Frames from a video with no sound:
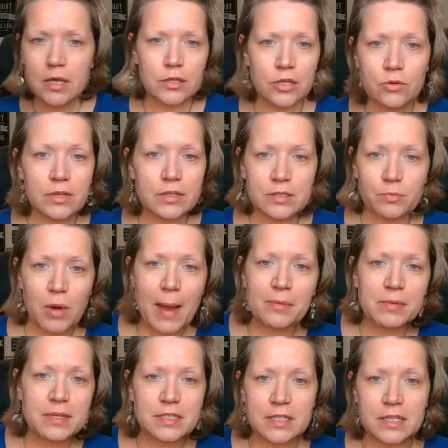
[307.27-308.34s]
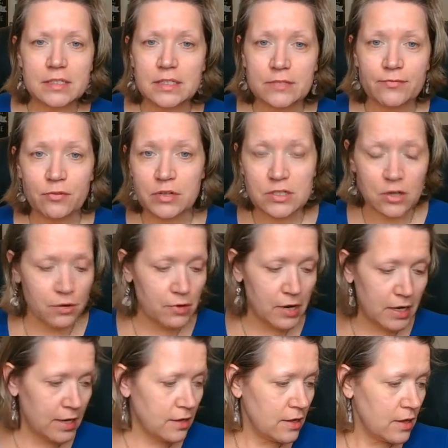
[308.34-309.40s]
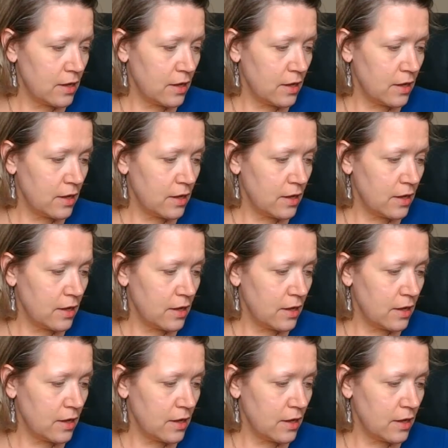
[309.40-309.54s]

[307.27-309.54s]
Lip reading: you can probably see a difference already,